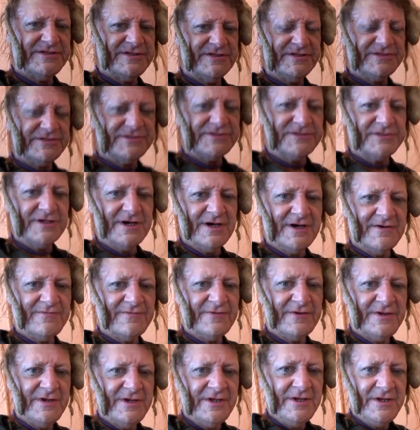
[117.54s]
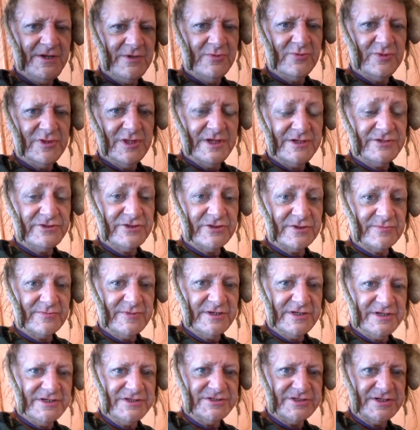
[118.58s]
and stuff. When they took me
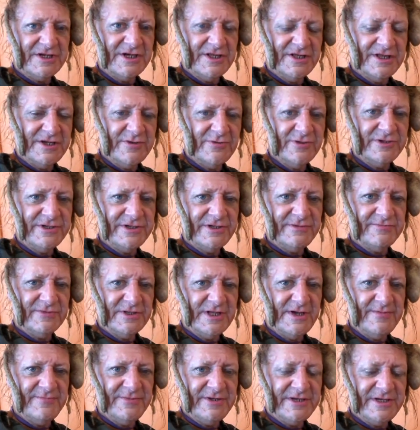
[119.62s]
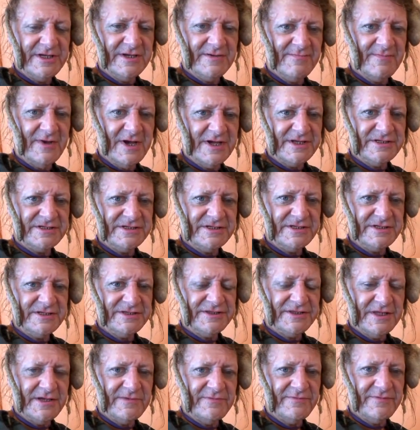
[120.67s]
to jail, they wouldn't even let me get my teeth.
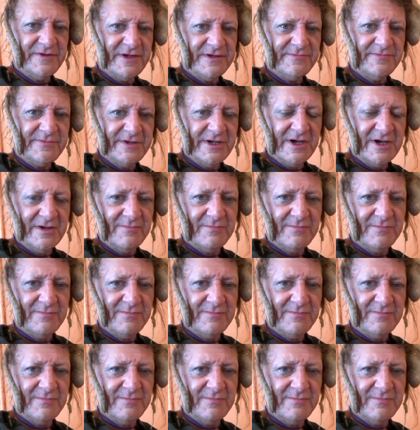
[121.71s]
They fed me on